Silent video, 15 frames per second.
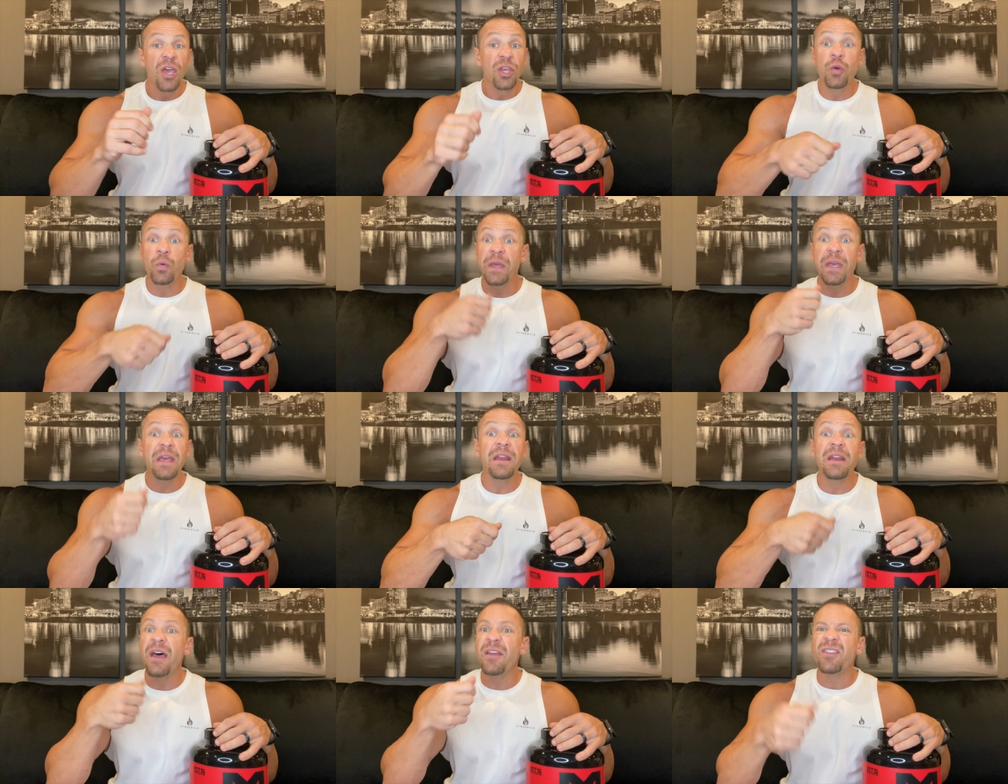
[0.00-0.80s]
you
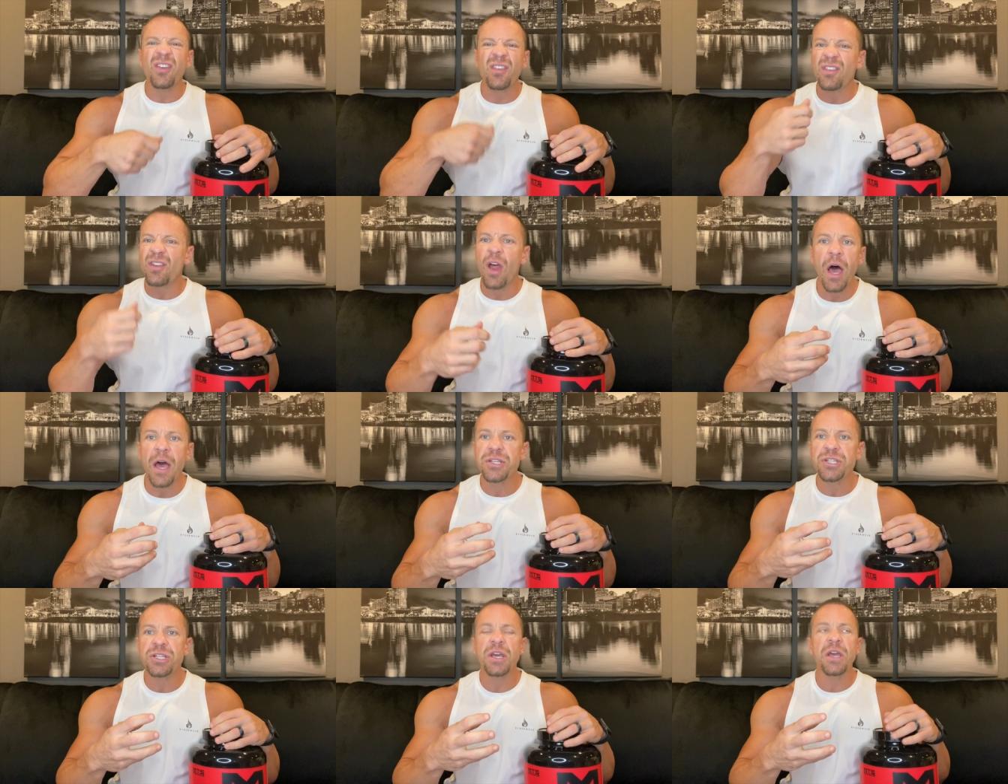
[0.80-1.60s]
eat it as a
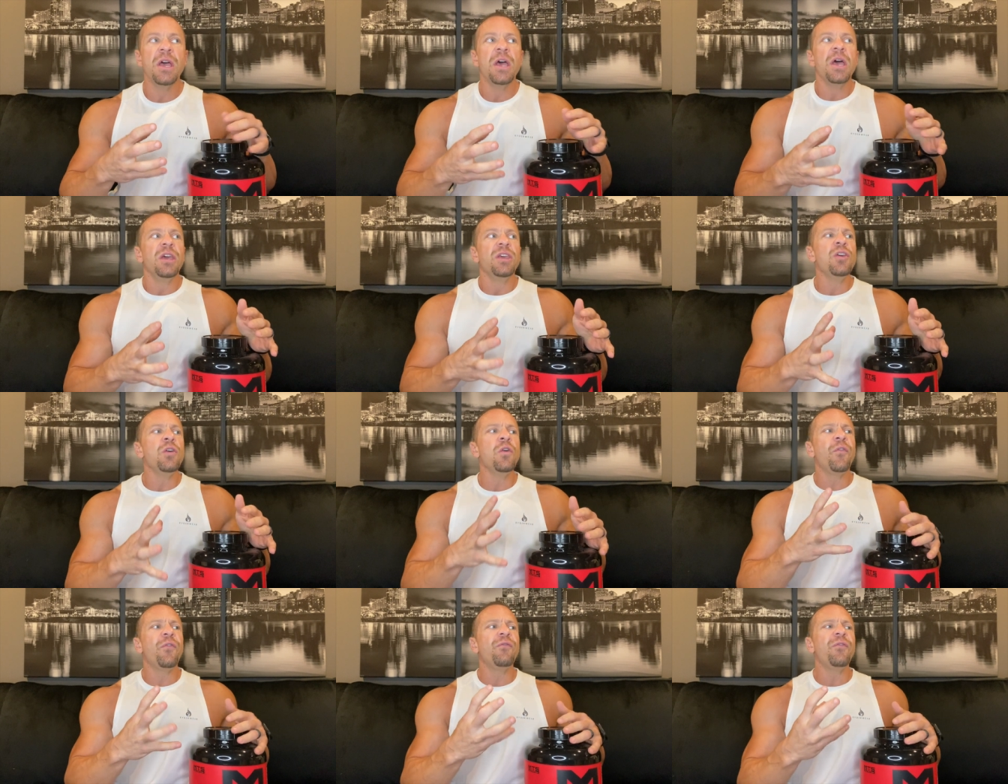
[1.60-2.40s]
sludge,
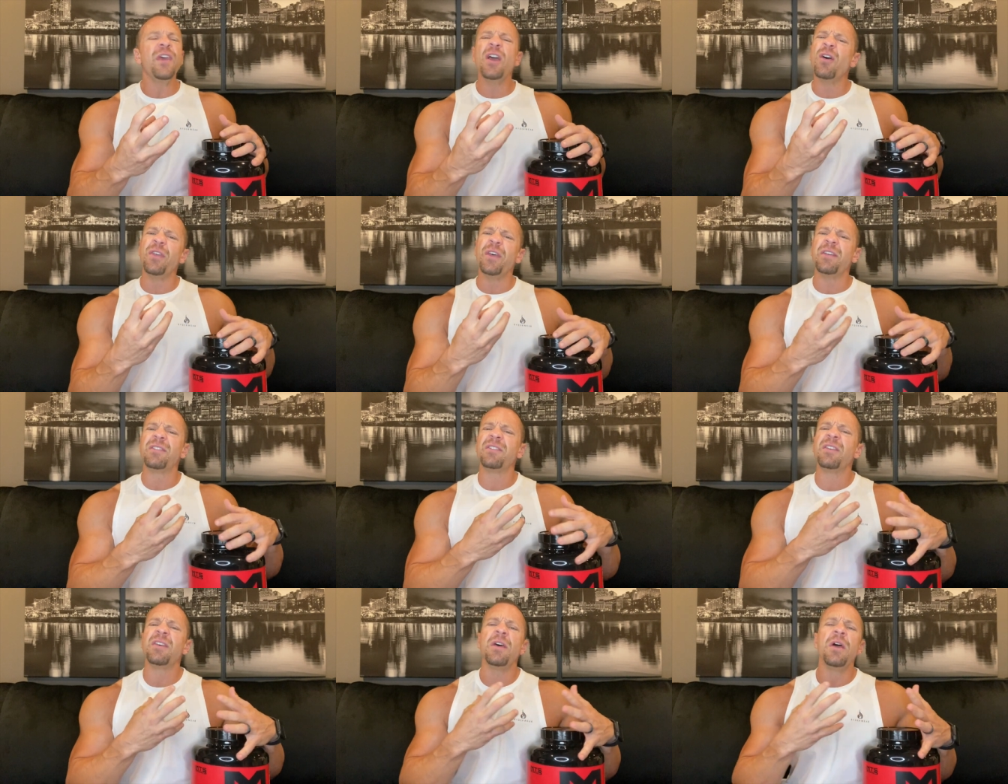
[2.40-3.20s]
you feel
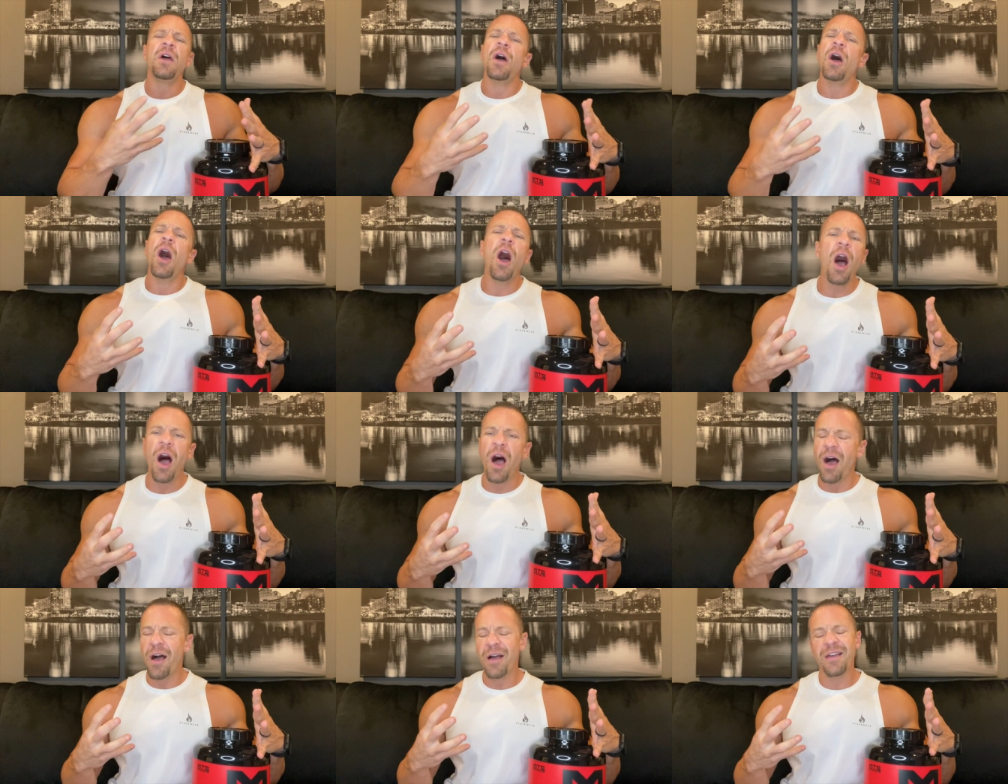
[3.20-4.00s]
this,
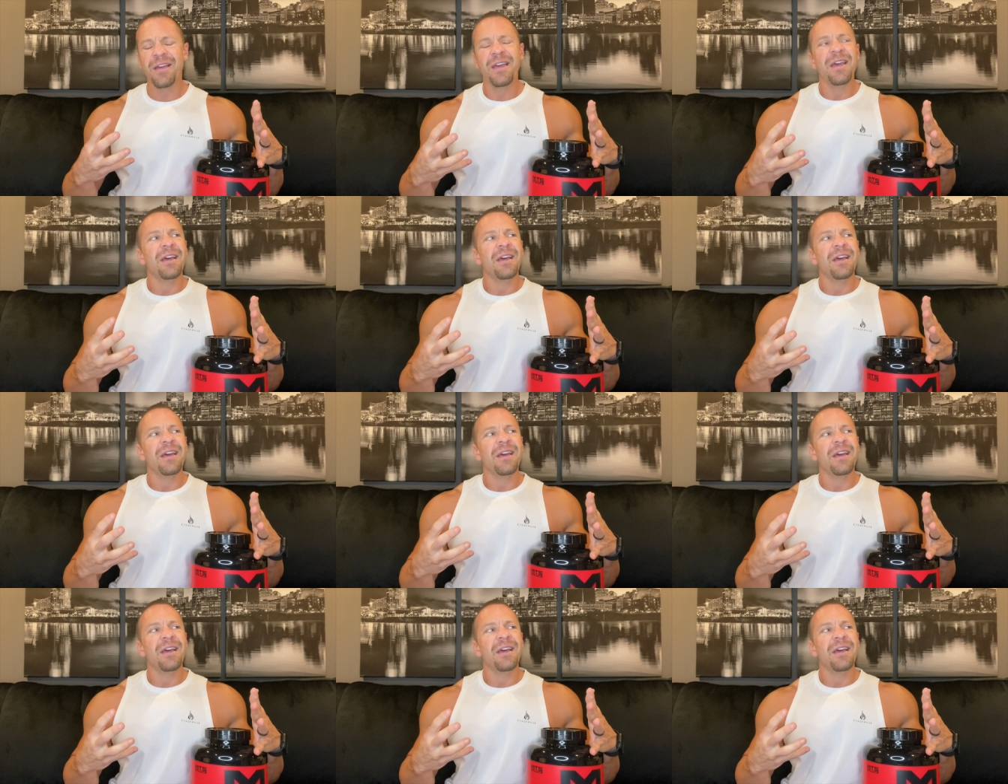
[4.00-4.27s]
ah,